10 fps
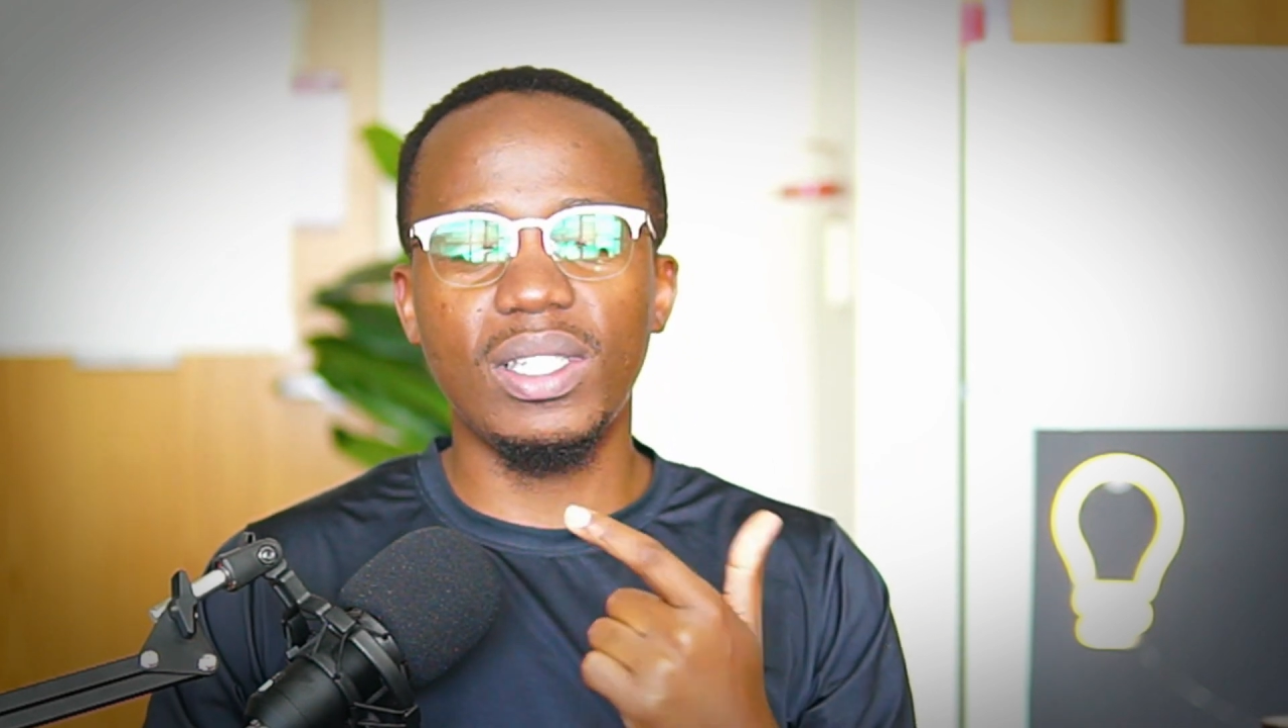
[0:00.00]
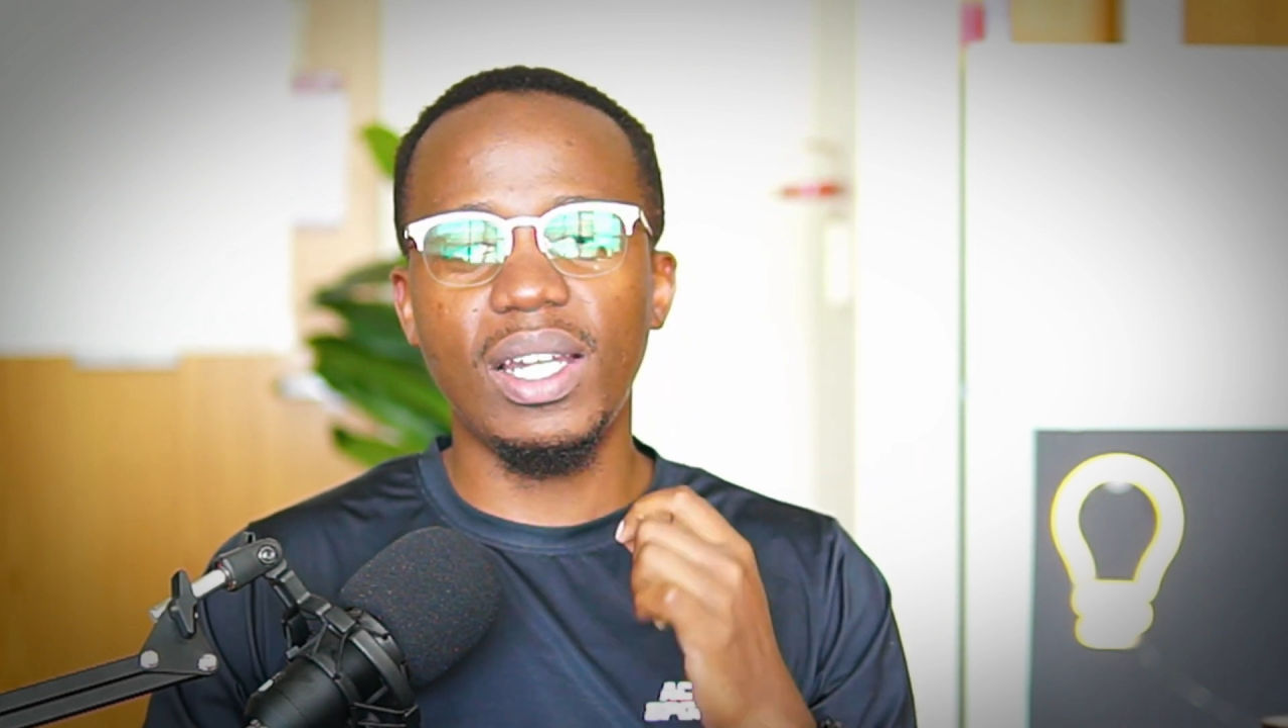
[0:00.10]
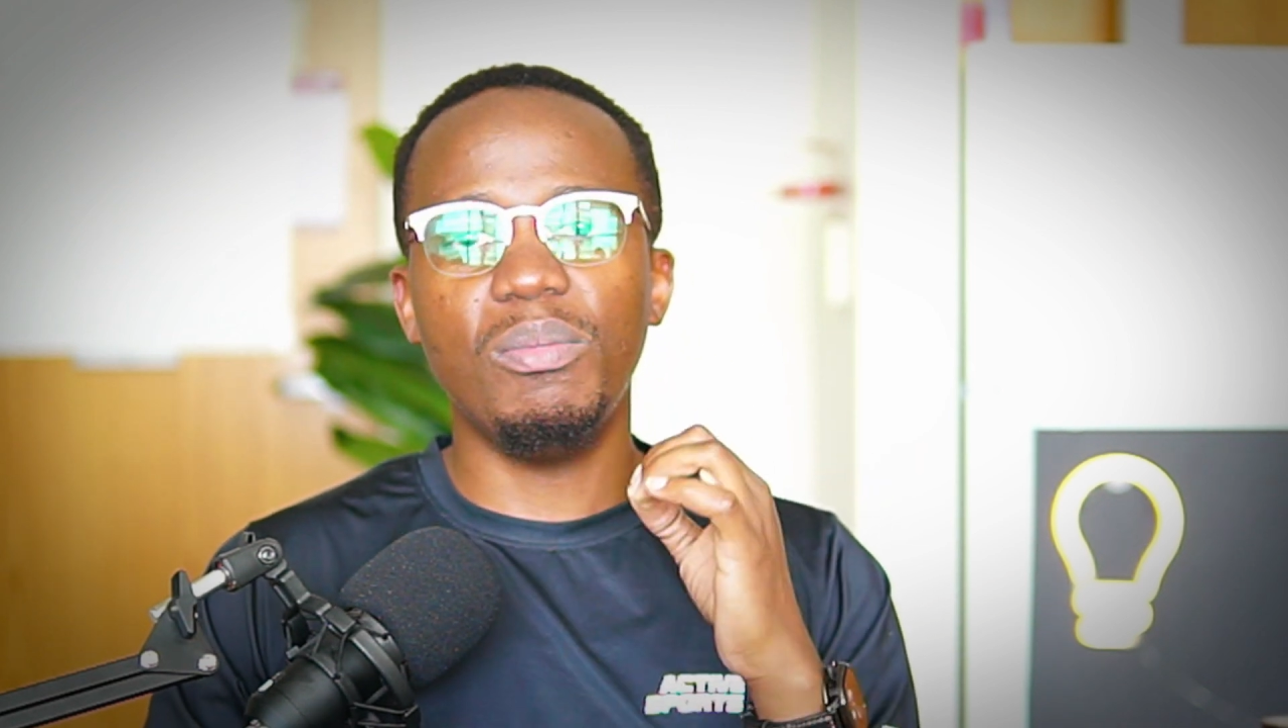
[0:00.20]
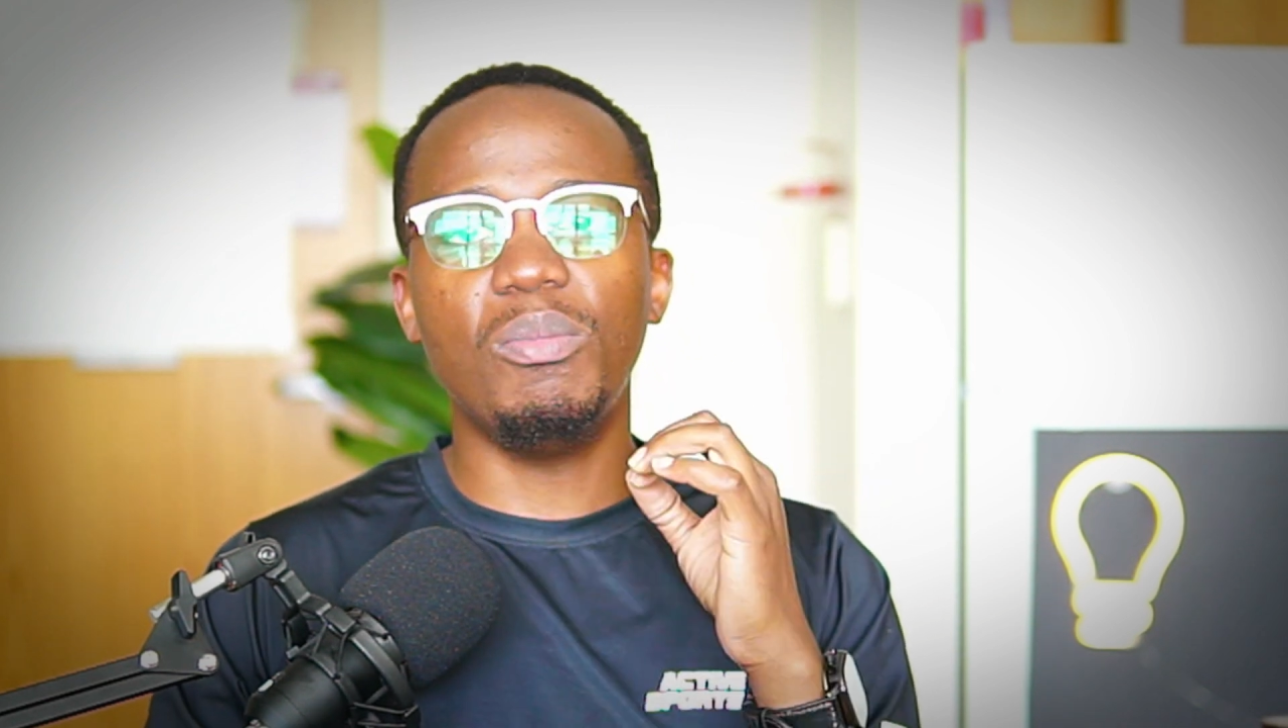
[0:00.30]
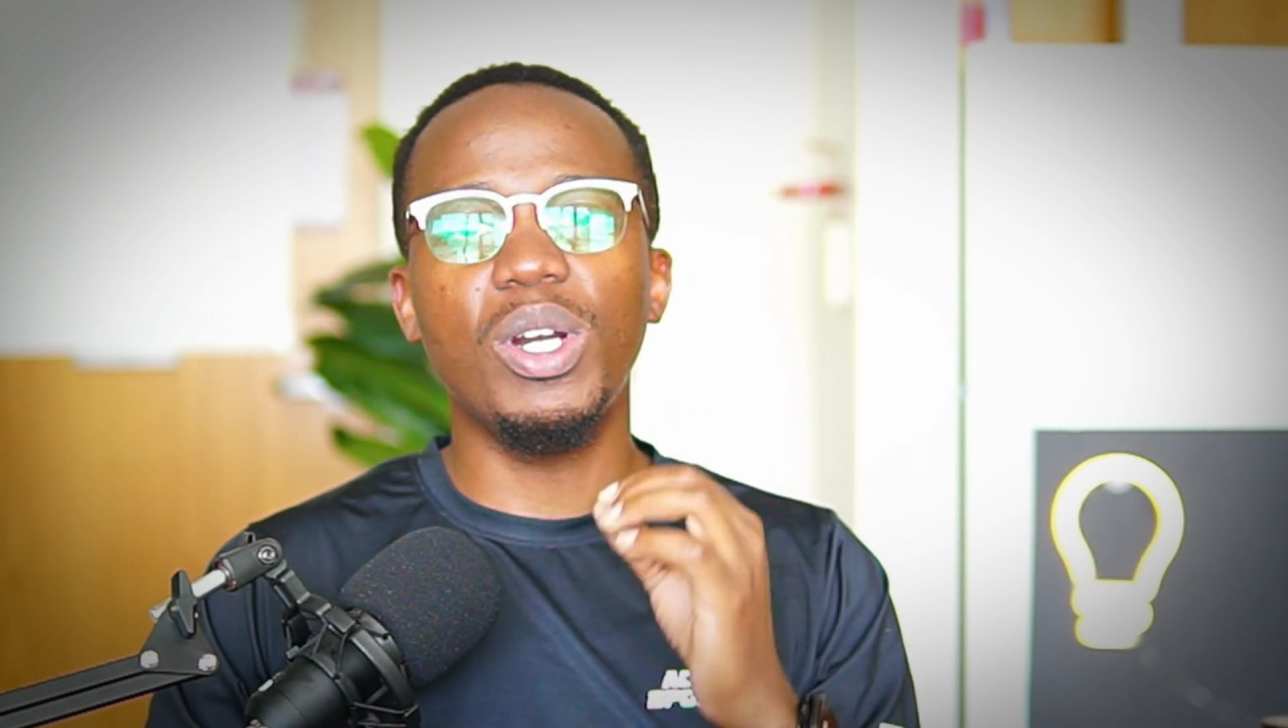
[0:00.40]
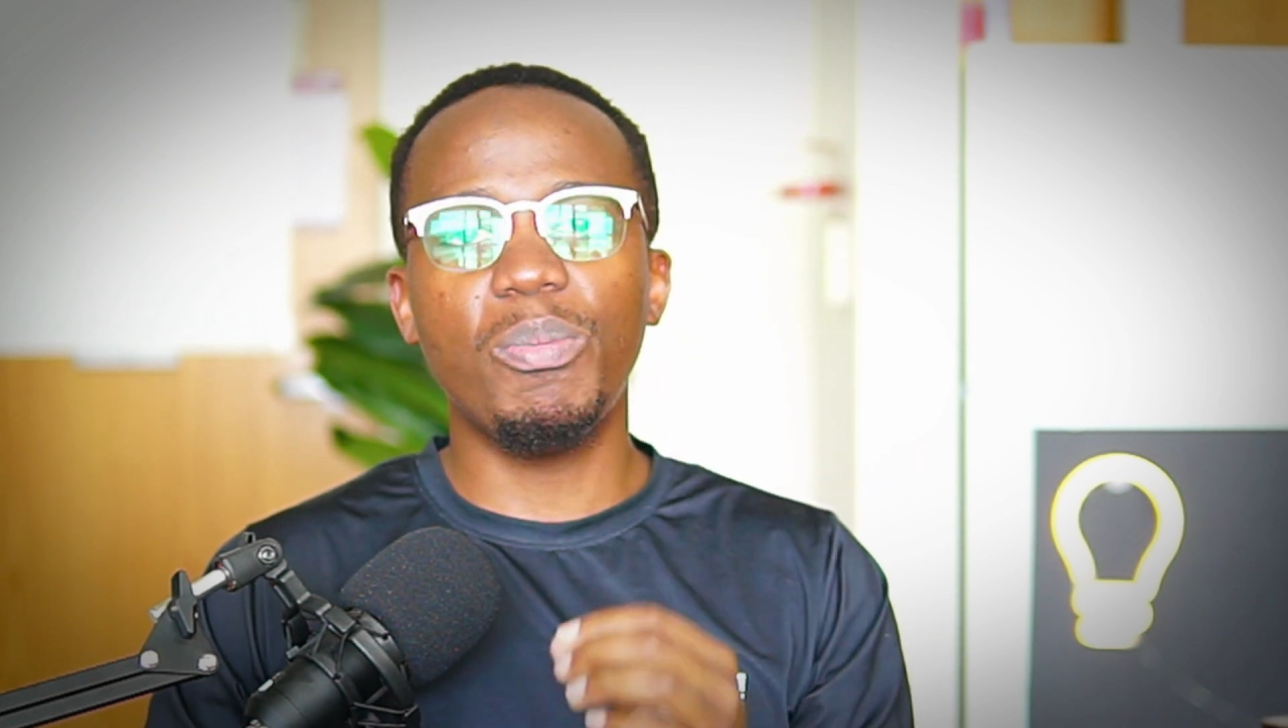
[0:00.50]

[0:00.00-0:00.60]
and more